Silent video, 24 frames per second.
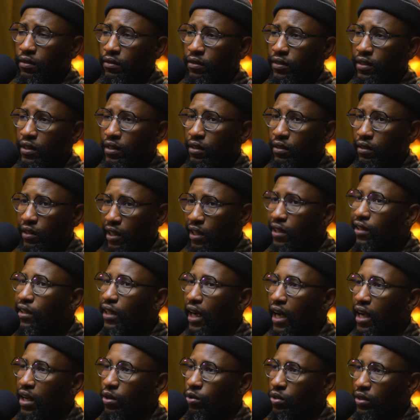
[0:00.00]
even think
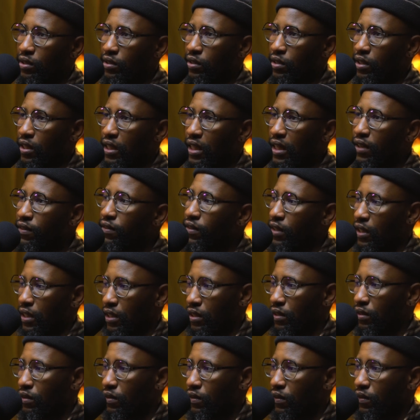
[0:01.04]
I was
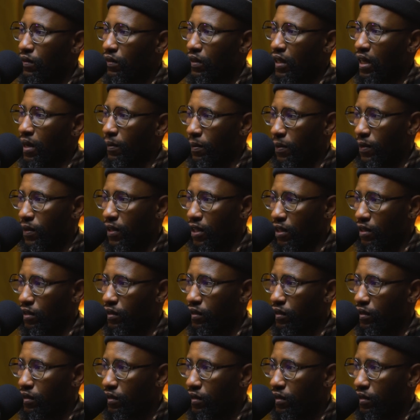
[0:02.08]
giving up things.